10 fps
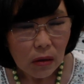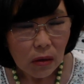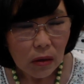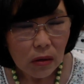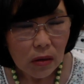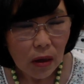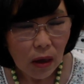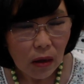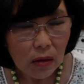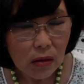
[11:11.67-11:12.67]
And
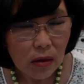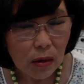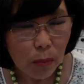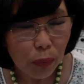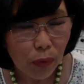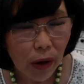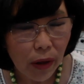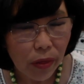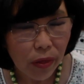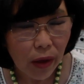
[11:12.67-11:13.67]
take a deep
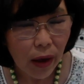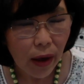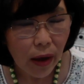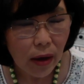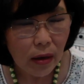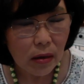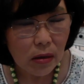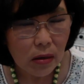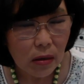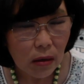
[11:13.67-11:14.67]
breath
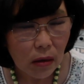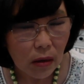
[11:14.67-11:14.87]
as